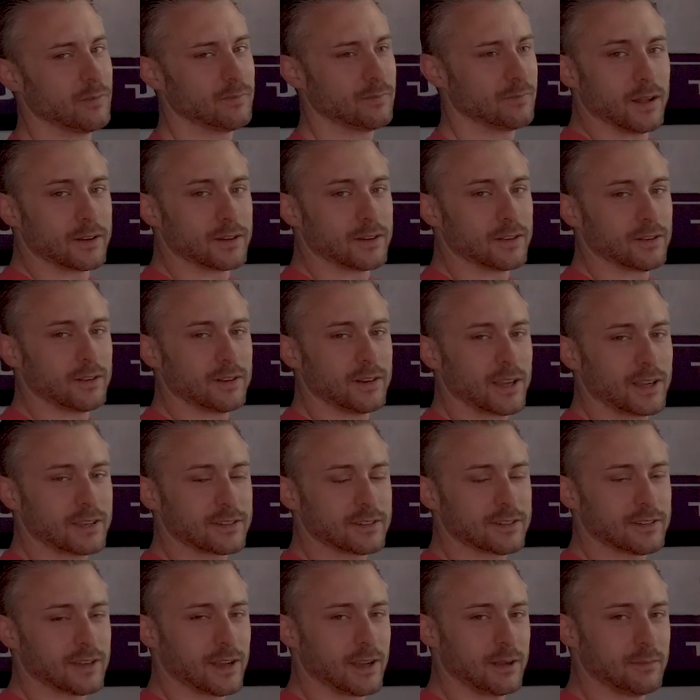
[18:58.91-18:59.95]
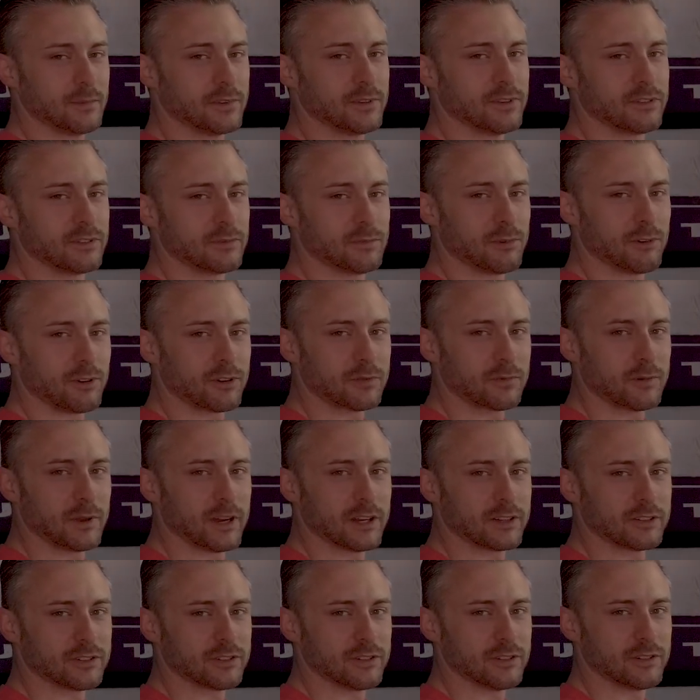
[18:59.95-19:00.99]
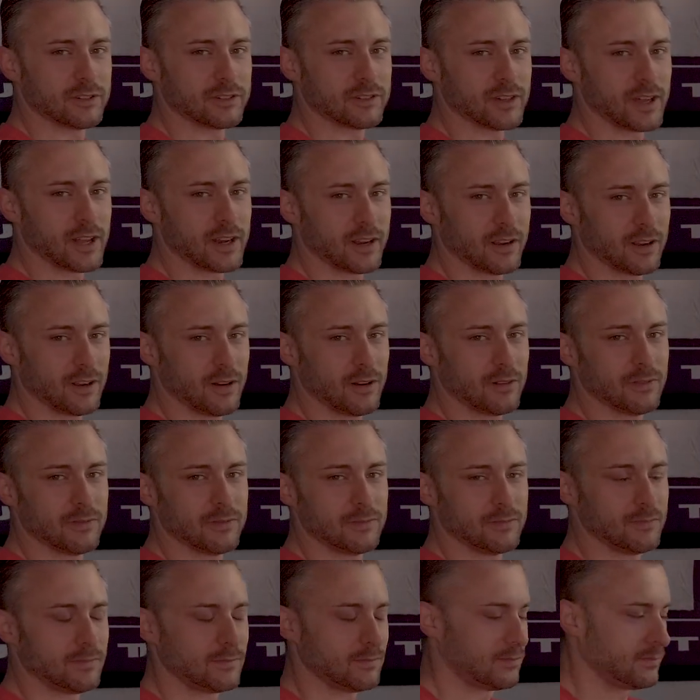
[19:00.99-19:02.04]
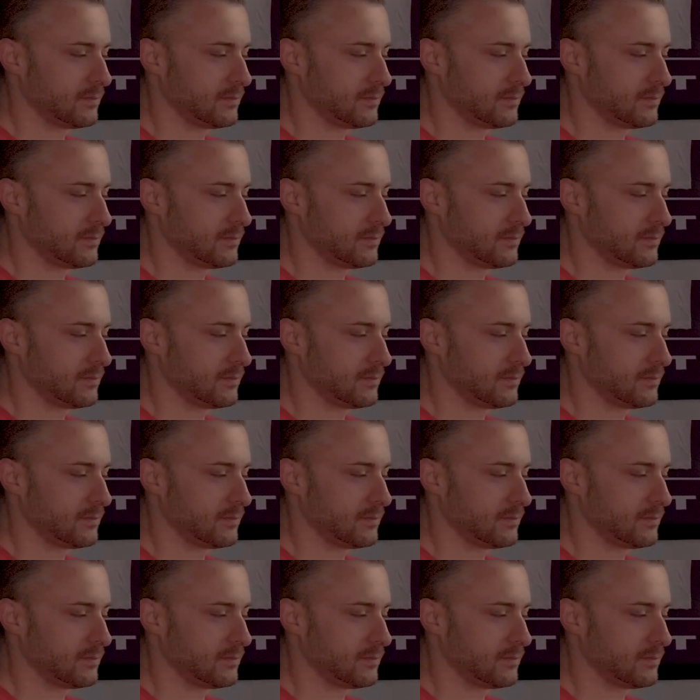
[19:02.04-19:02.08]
Until next time, this is Sports Betting Truth signing off.